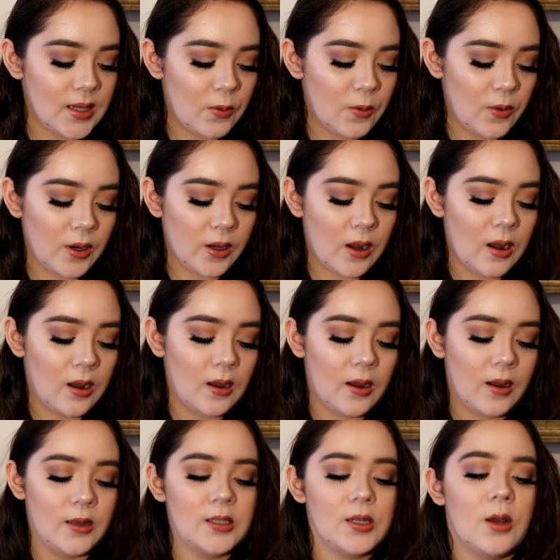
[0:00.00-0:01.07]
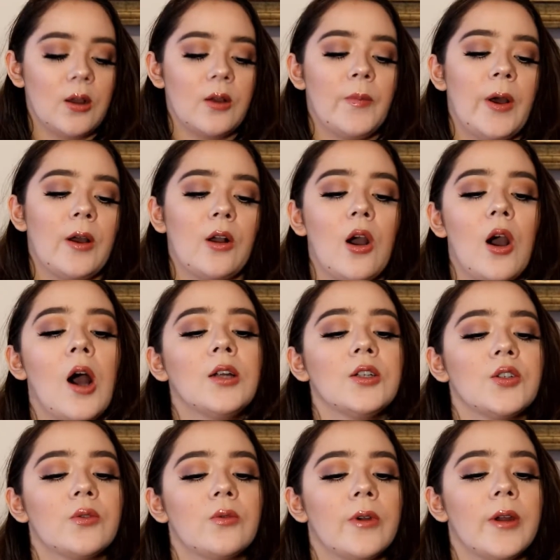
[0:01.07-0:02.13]
I want to talk about
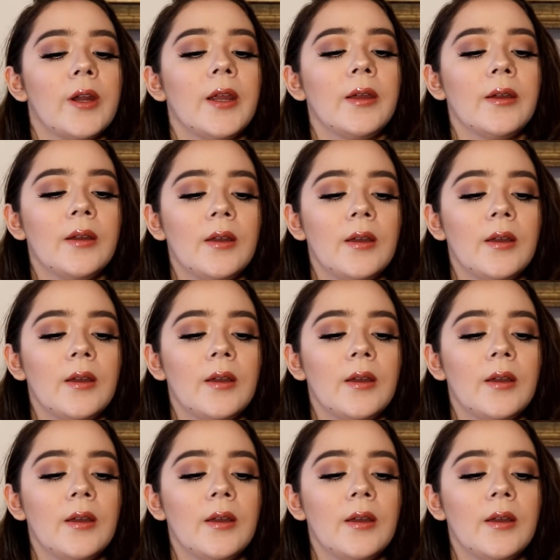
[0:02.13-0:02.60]
contouring.